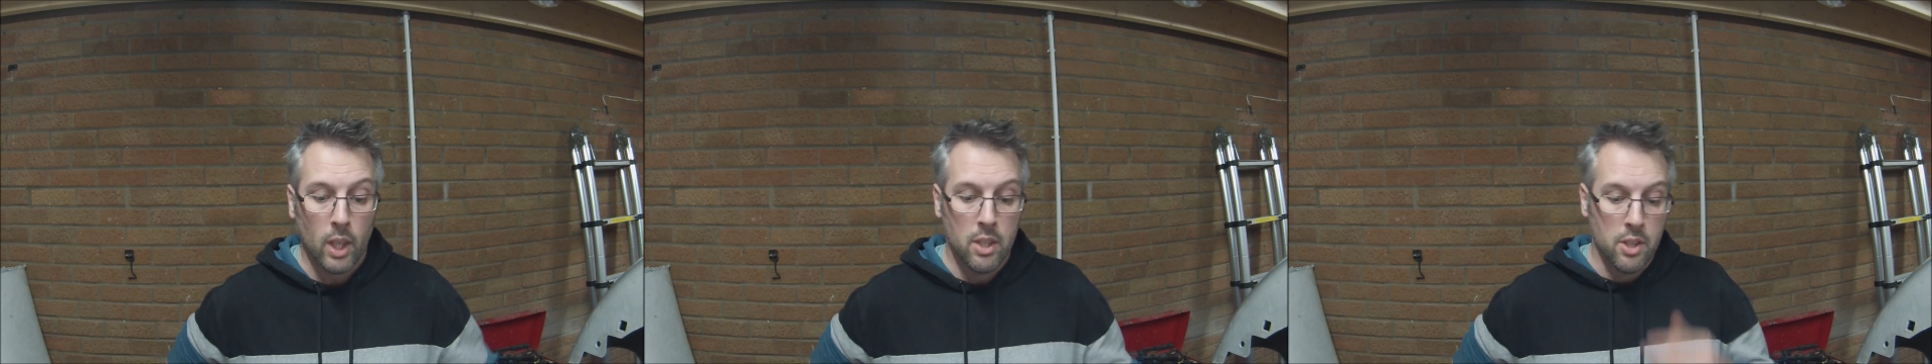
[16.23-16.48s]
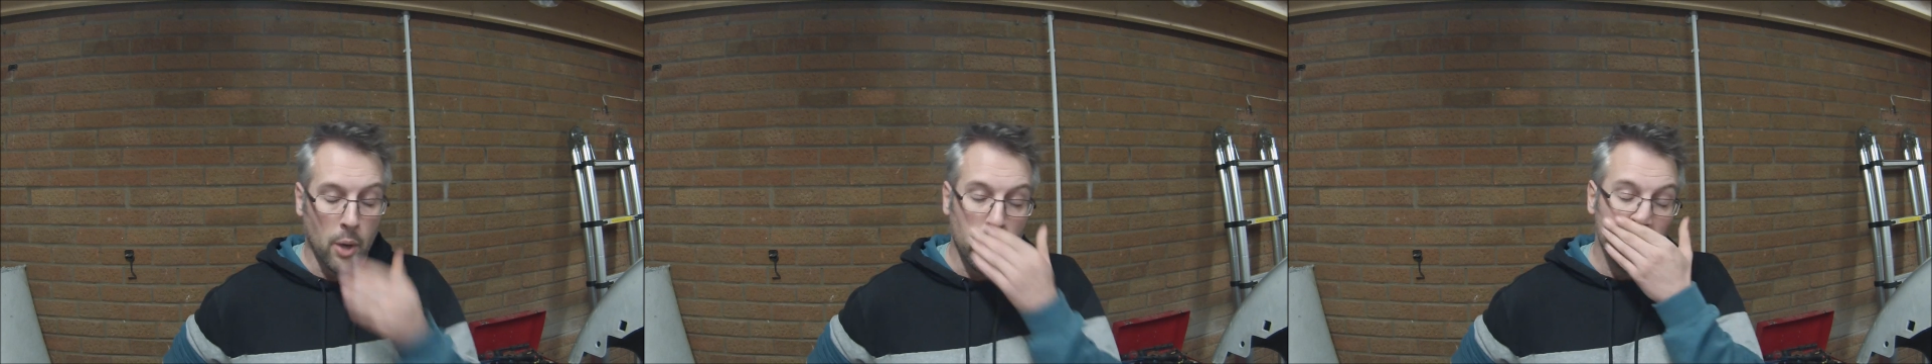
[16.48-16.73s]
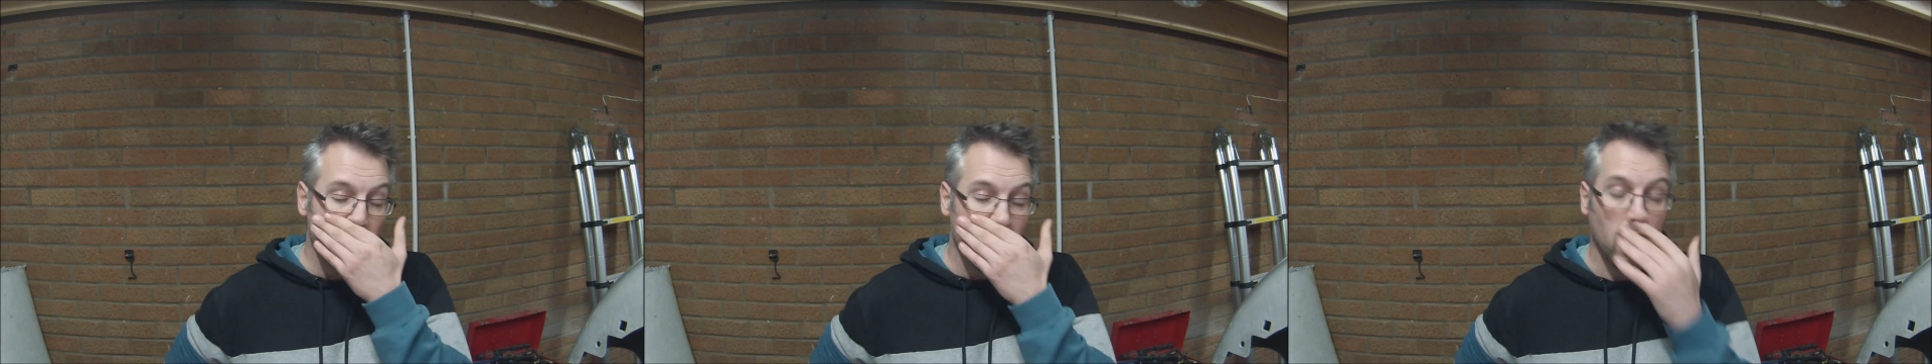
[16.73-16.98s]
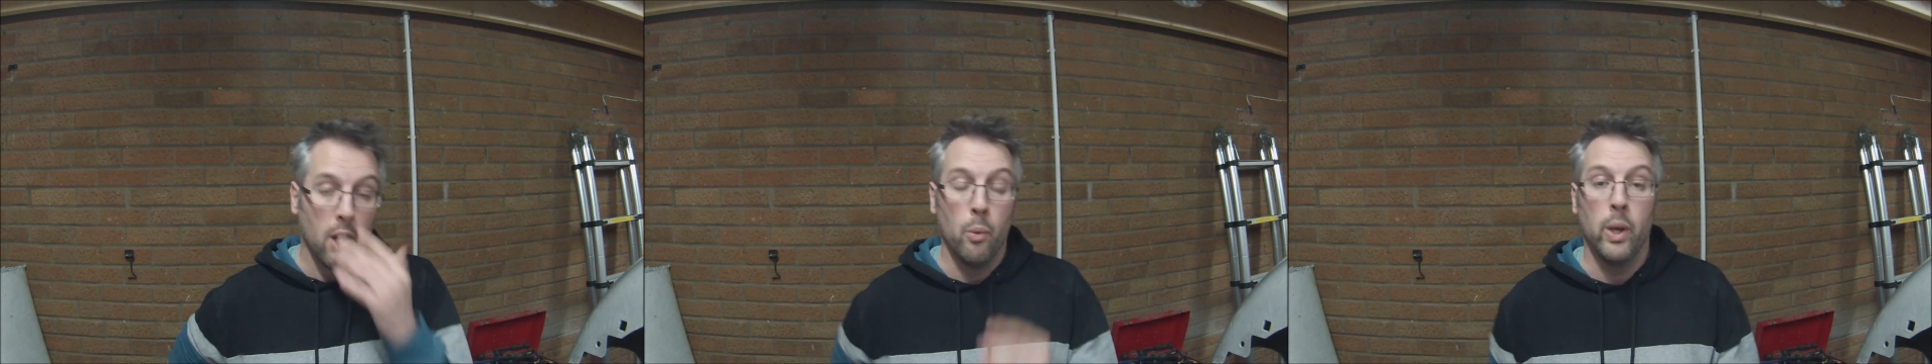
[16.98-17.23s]
So in this
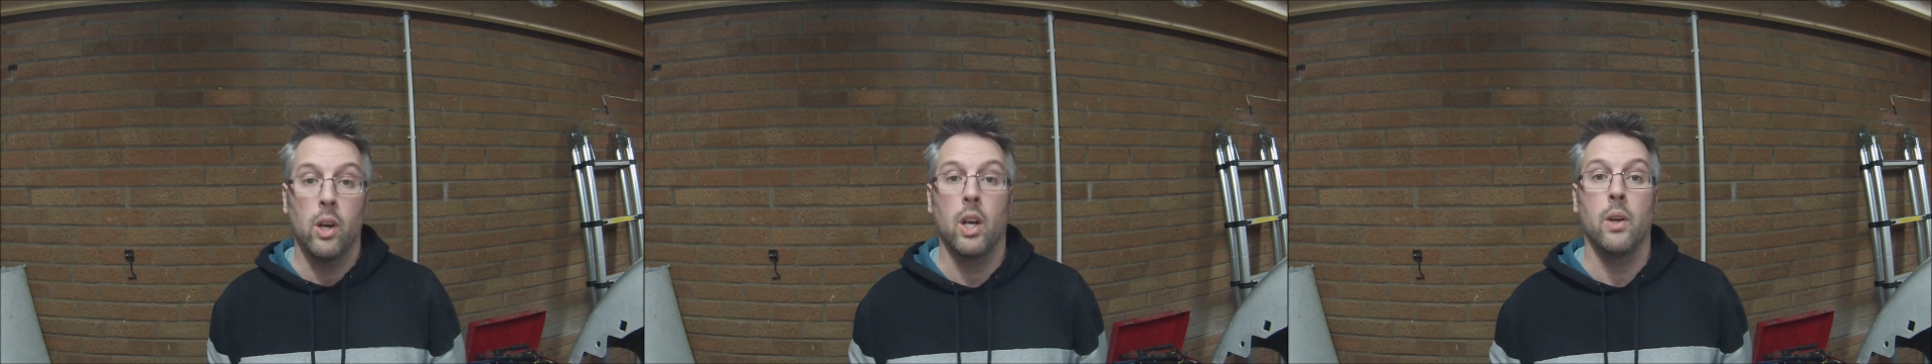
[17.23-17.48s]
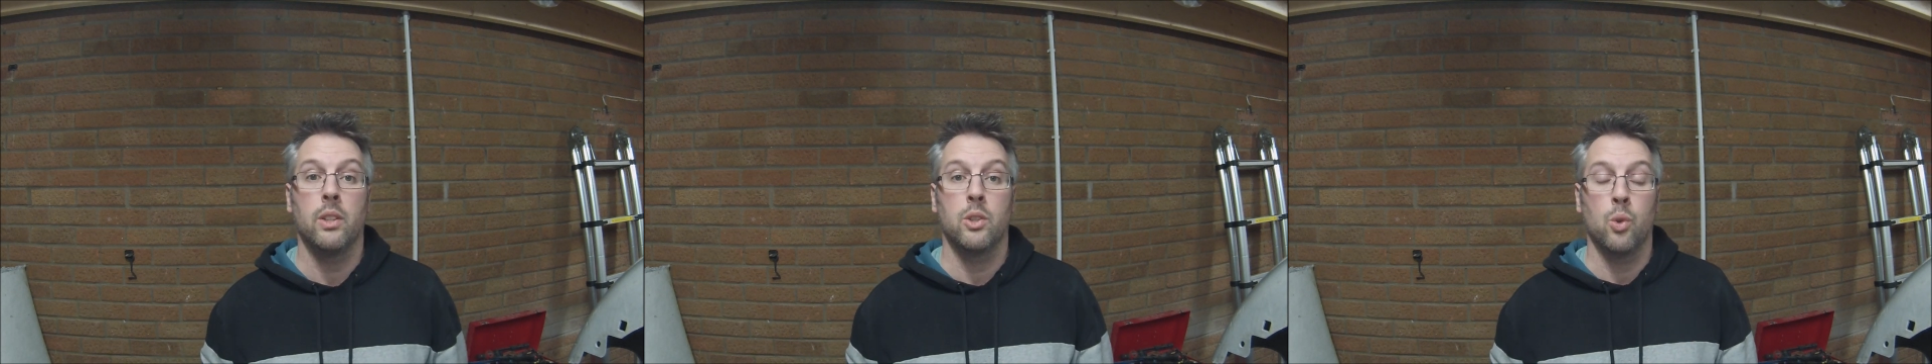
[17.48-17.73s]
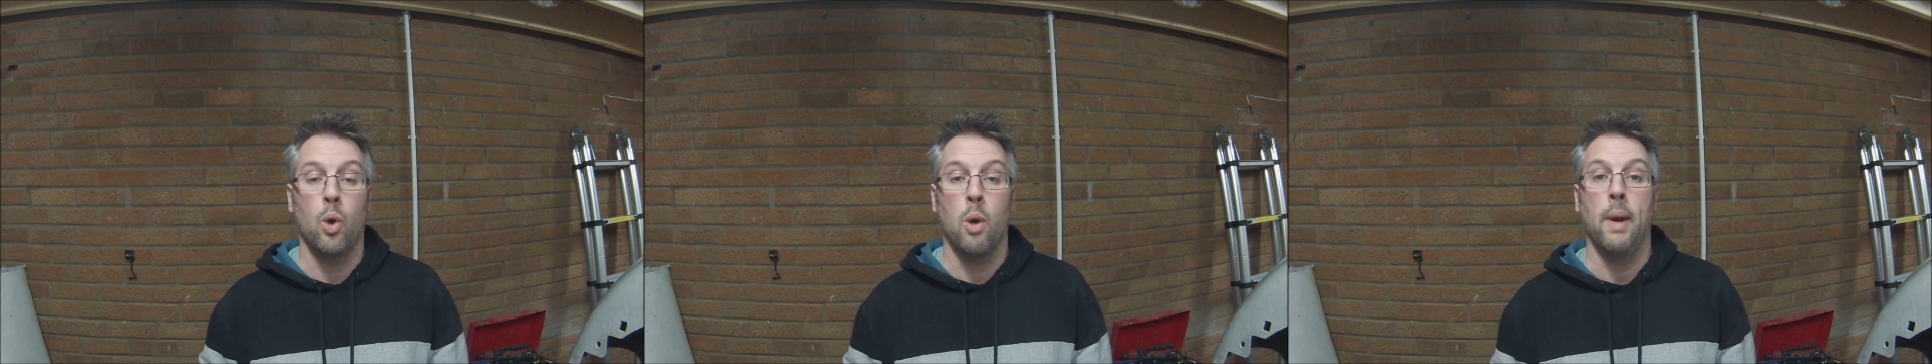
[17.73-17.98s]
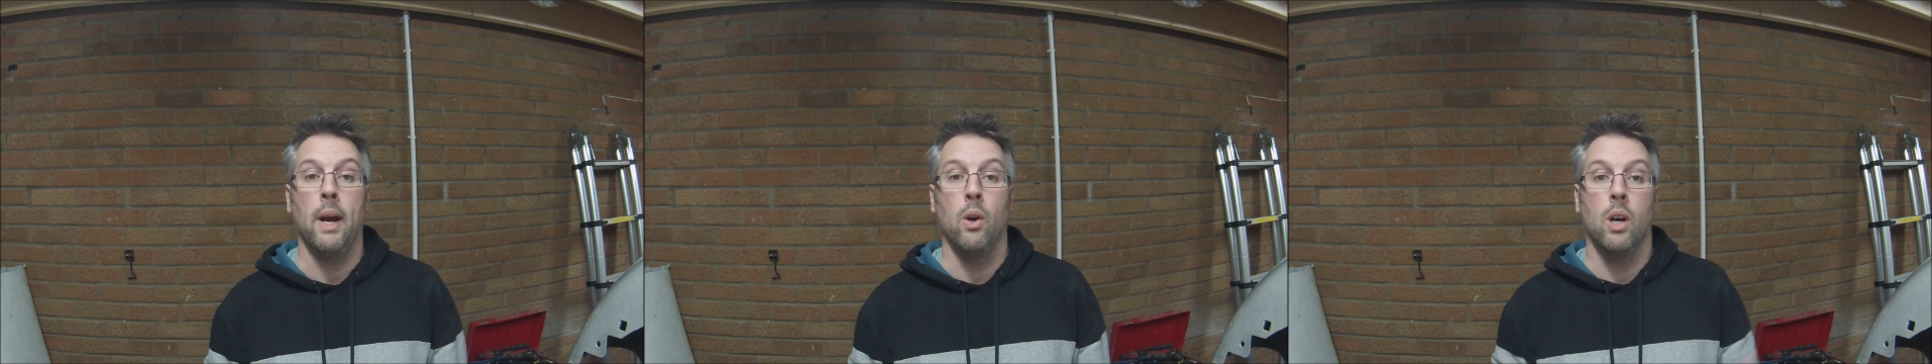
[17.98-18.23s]
video we are going to talk
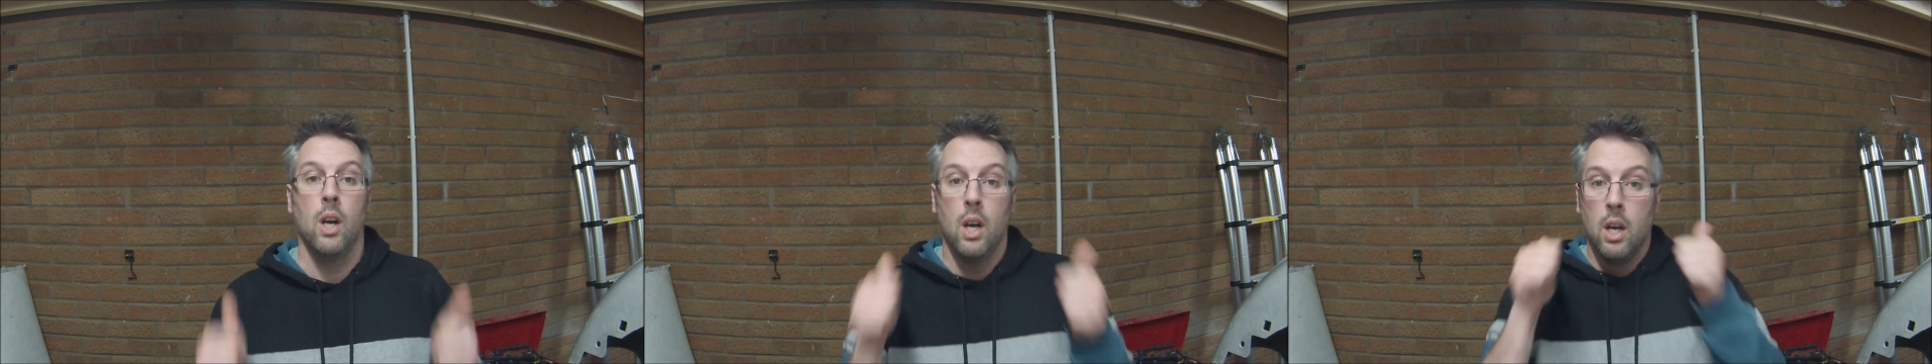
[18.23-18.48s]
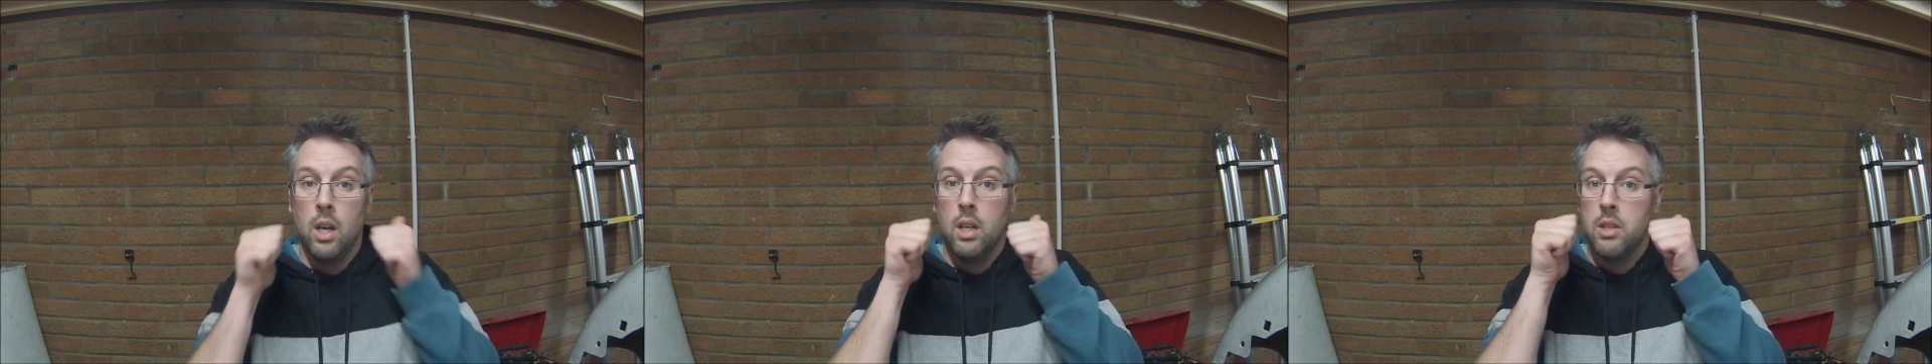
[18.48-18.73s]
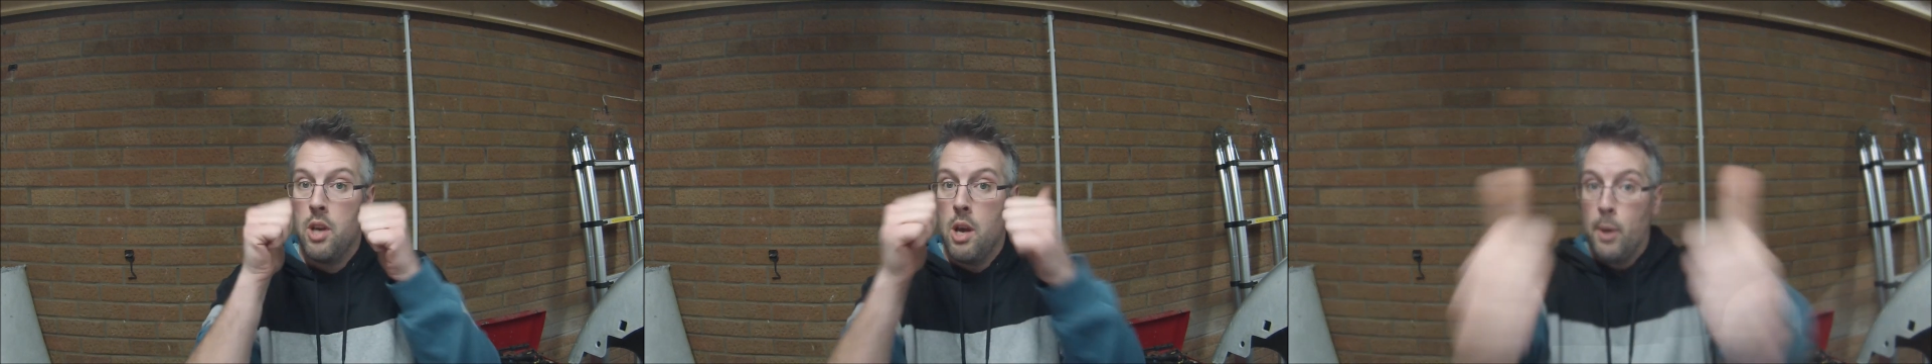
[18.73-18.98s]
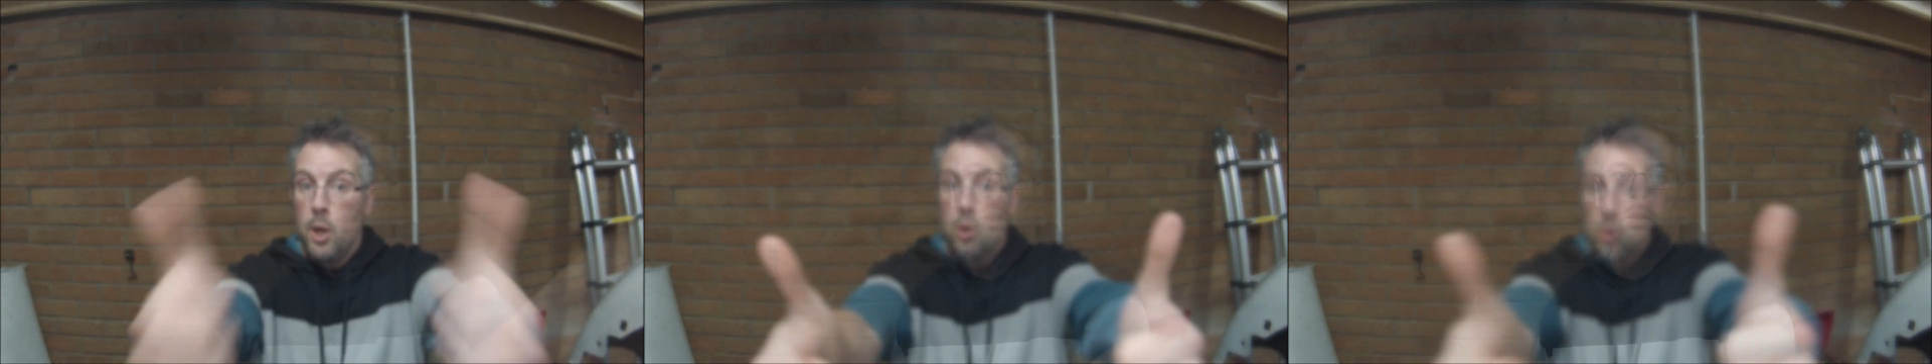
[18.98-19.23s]
about
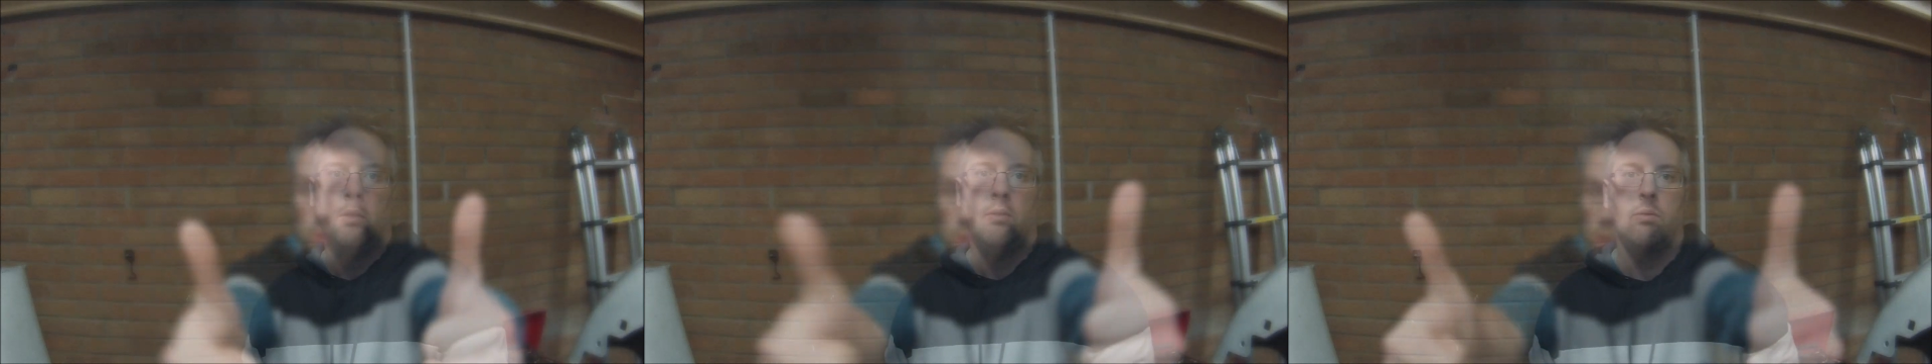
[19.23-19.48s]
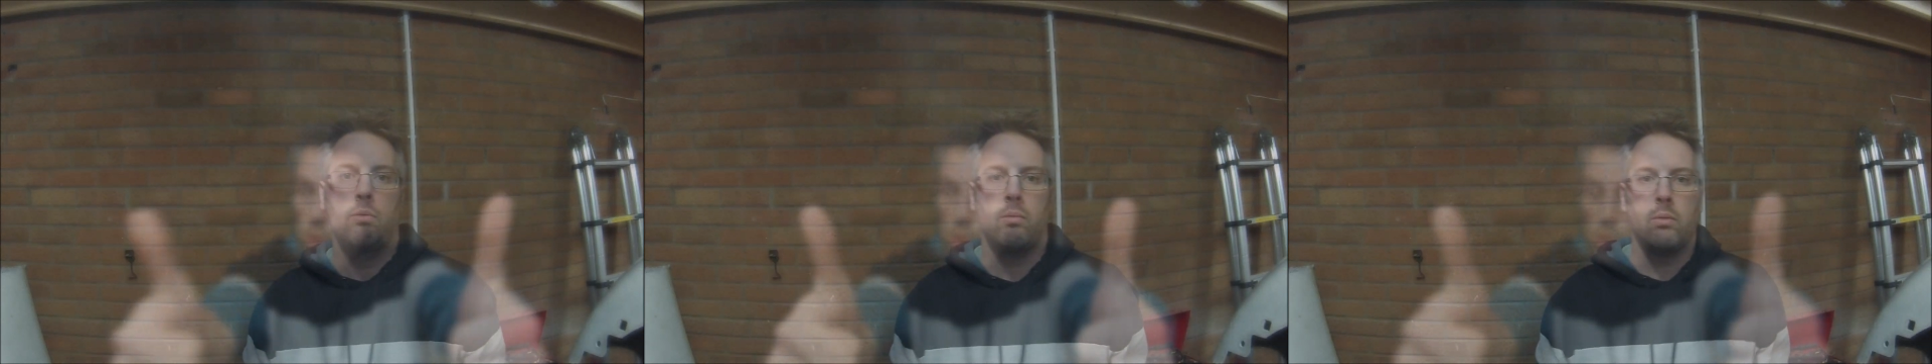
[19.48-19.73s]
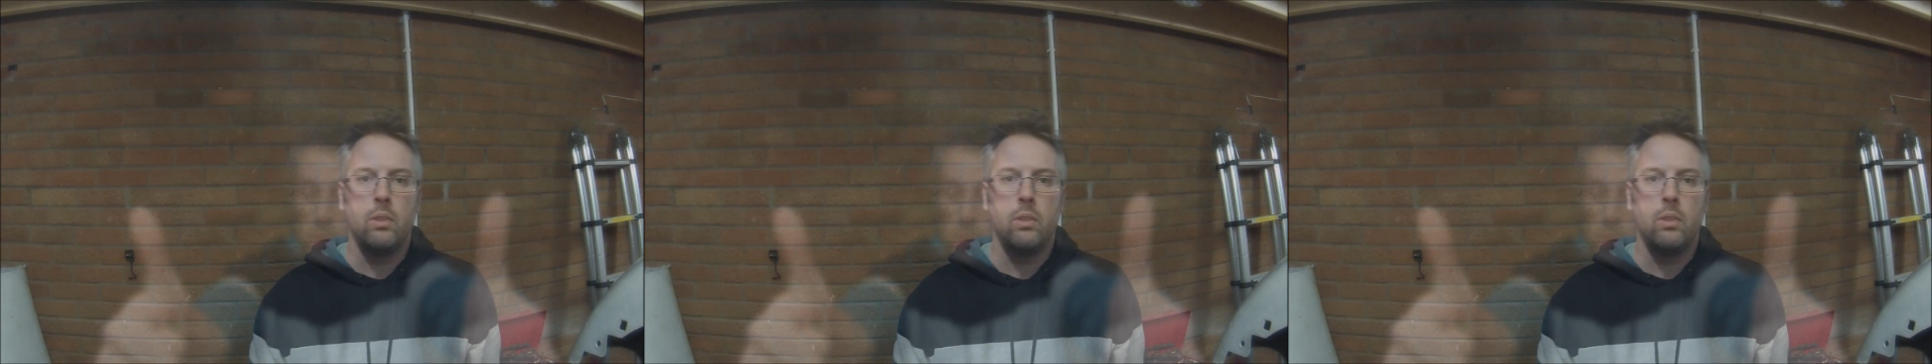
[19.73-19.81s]
turbos.